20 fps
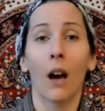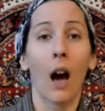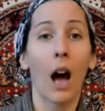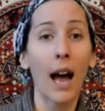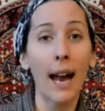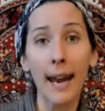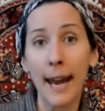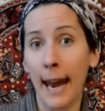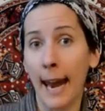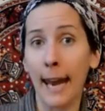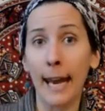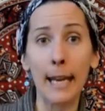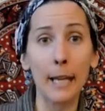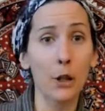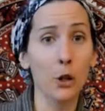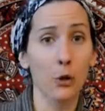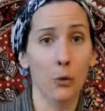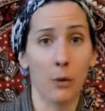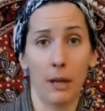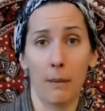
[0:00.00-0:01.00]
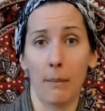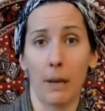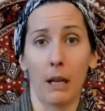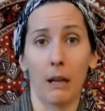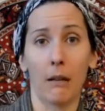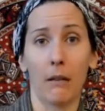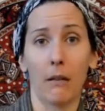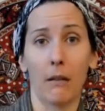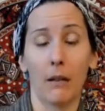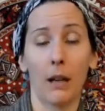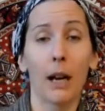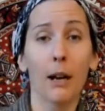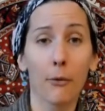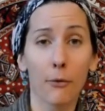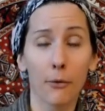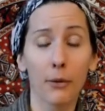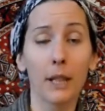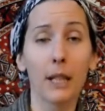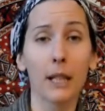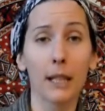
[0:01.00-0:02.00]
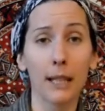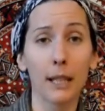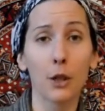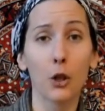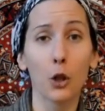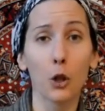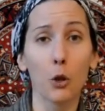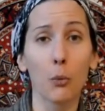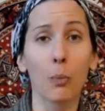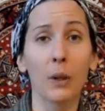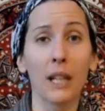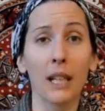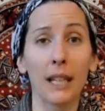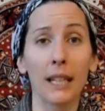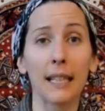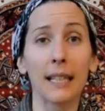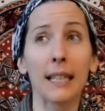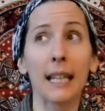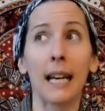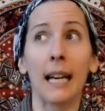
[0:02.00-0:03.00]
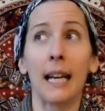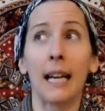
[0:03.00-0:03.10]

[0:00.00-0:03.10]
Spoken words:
I hate dreaming. I really do, because